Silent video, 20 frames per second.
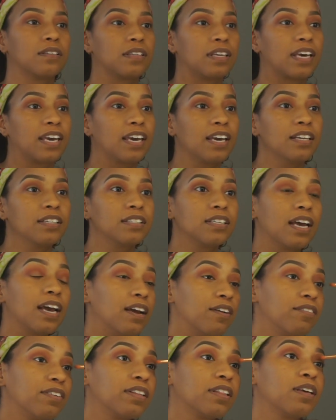the key to
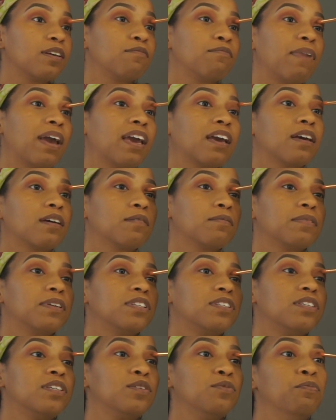everything makeup
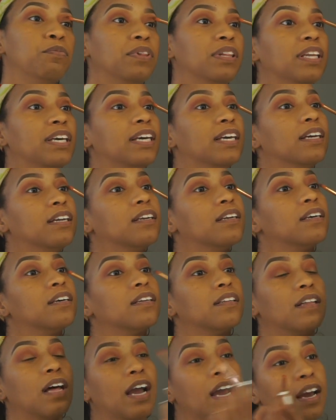is just blend.
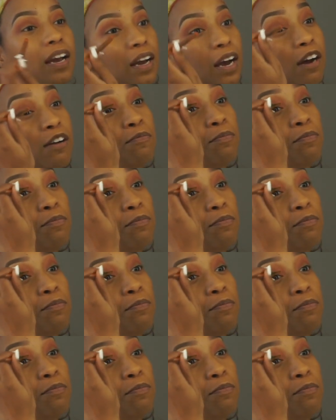Like, I